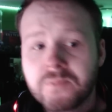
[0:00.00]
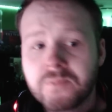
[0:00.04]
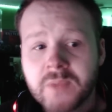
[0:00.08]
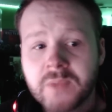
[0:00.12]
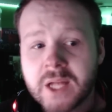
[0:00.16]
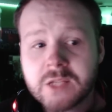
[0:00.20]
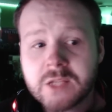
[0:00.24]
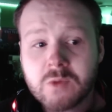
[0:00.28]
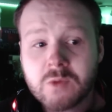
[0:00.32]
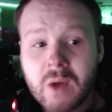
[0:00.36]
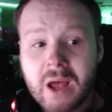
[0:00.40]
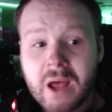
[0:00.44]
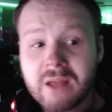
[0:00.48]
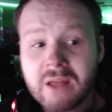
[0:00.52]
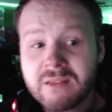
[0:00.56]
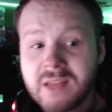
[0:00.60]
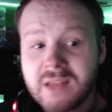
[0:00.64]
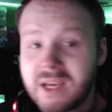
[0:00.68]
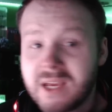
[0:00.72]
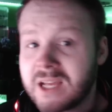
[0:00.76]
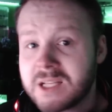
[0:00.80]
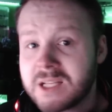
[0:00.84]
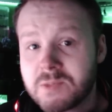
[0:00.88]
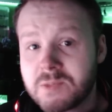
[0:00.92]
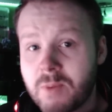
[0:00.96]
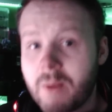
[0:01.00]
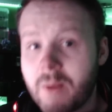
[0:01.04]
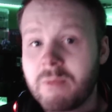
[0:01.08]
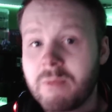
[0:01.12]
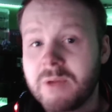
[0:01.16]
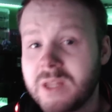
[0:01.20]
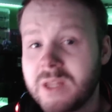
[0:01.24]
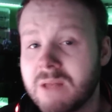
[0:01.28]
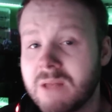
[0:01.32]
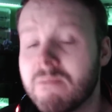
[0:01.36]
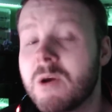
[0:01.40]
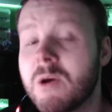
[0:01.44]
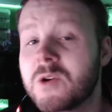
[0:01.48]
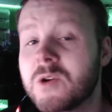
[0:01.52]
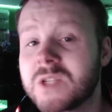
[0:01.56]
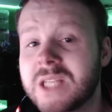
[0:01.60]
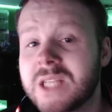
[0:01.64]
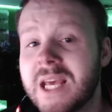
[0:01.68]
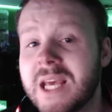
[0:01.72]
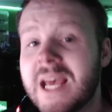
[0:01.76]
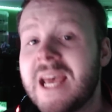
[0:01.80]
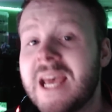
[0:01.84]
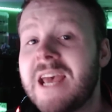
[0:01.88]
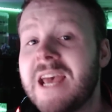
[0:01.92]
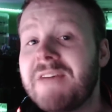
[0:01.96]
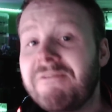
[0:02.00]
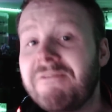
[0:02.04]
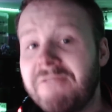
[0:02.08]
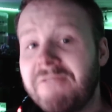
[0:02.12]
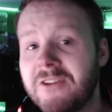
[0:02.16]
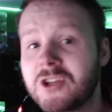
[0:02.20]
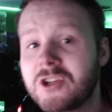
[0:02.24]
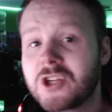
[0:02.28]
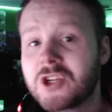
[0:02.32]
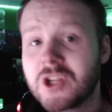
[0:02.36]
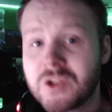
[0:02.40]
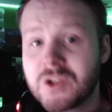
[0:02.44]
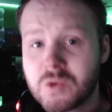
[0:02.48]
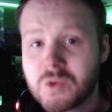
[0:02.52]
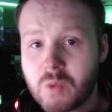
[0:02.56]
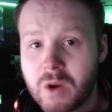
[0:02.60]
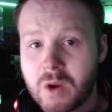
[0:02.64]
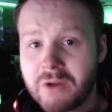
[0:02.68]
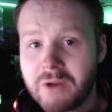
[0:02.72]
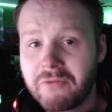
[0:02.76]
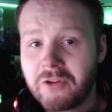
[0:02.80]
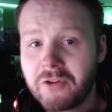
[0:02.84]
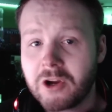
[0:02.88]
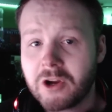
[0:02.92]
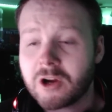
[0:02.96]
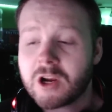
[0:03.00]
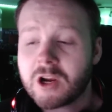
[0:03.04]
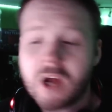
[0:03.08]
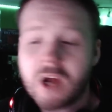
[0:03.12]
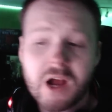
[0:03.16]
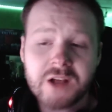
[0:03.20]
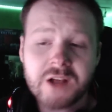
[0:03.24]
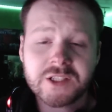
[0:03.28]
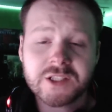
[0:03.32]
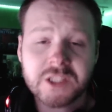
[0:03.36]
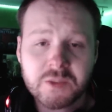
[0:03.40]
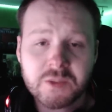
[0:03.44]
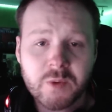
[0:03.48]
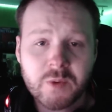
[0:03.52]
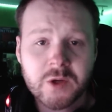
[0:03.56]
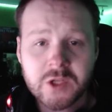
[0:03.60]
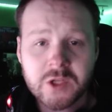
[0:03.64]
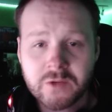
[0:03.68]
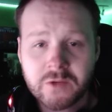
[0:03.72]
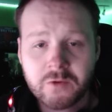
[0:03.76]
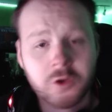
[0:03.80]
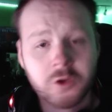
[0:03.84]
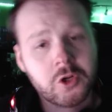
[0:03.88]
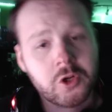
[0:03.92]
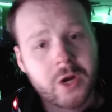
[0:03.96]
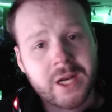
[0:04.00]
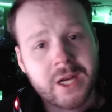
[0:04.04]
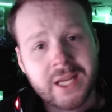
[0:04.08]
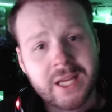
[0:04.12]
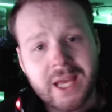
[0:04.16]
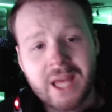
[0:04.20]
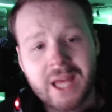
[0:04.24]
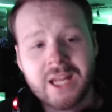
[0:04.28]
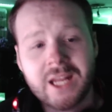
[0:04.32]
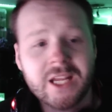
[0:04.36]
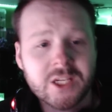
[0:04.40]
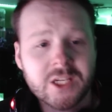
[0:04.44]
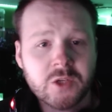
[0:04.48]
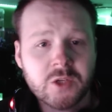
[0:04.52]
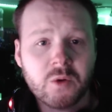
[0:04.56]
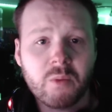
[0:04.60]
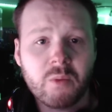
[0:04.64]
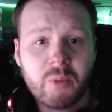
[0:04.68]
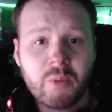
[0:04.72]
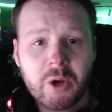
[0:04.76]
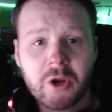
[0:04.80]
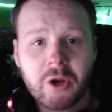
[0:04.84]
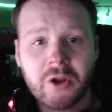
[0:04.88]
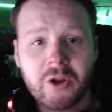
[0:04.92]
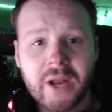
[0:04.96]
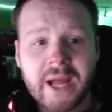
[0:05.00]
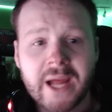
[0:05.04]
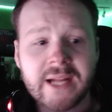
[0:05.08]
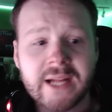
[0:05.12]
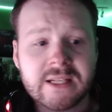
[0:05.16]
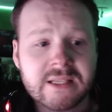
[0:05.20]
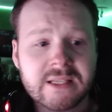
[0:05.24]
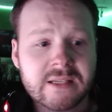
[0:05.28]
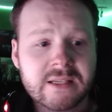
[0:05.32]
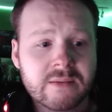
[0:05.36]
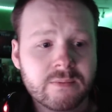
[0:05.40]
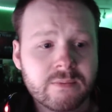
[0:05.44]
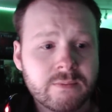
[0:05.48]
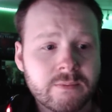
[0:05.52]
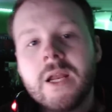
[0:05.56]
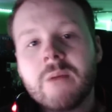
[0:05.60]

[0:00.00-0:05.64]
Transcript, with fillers: That's why I think it's probably the most efficient one for your cost, especially if you're trying to get into Imperial Knights.